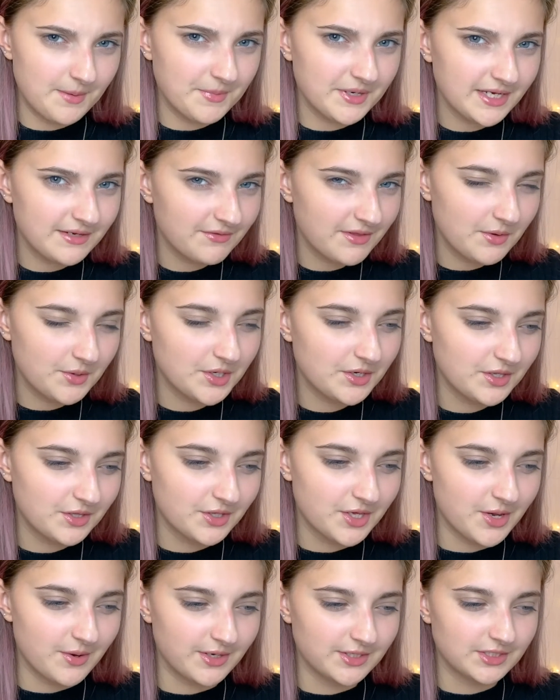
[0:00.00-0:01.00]
might give that one another
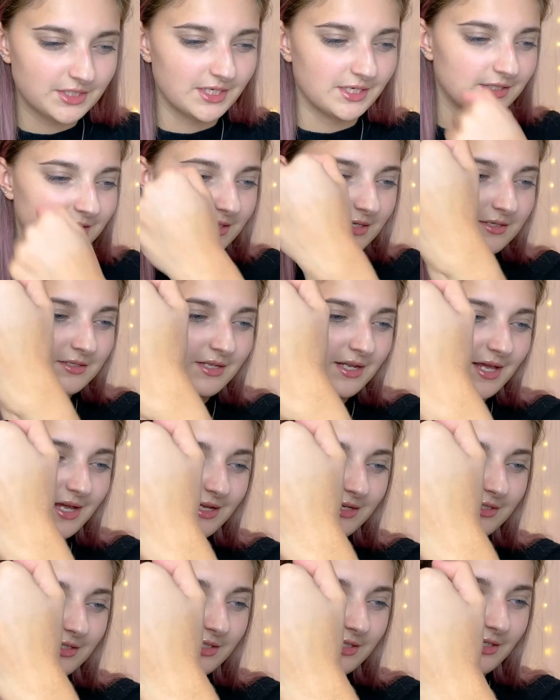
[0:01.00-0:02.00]
go actually, because it doesn't
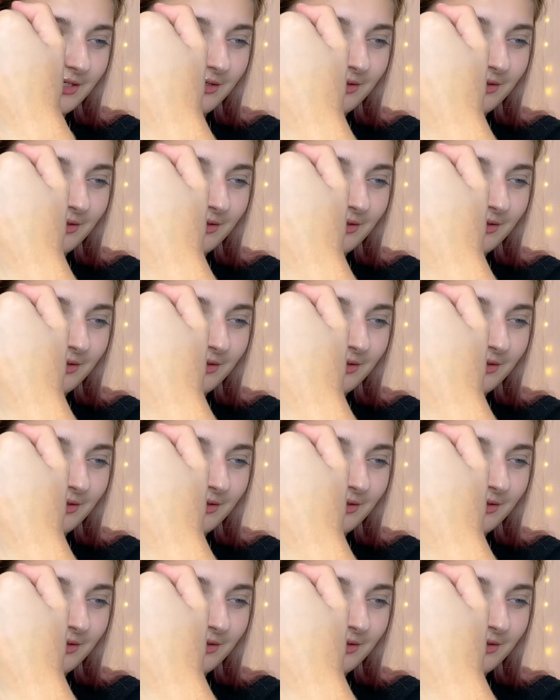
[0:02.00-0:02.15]
actually